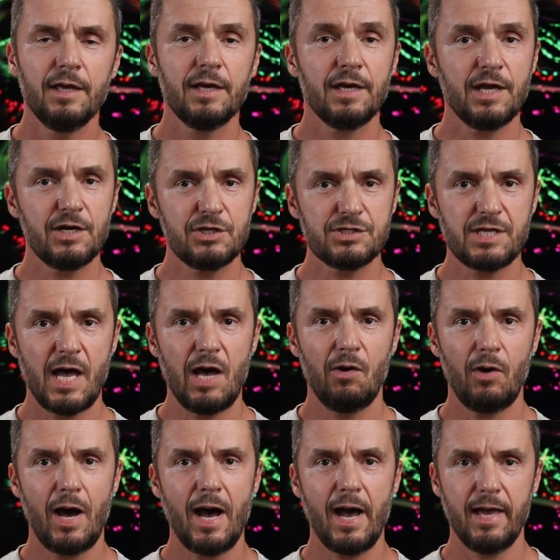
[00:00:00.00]
Here's how
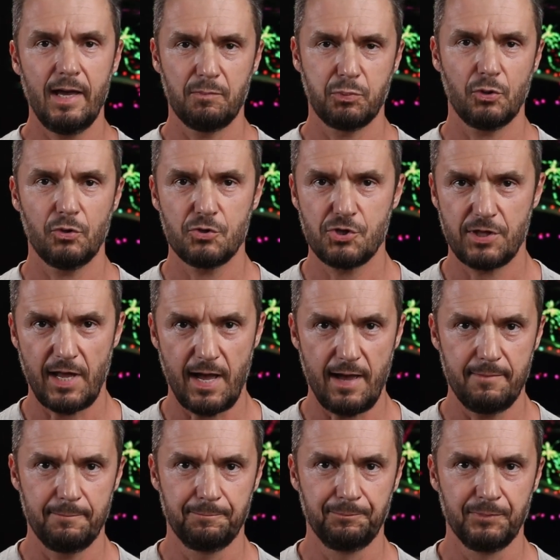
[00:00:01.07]
I approach time.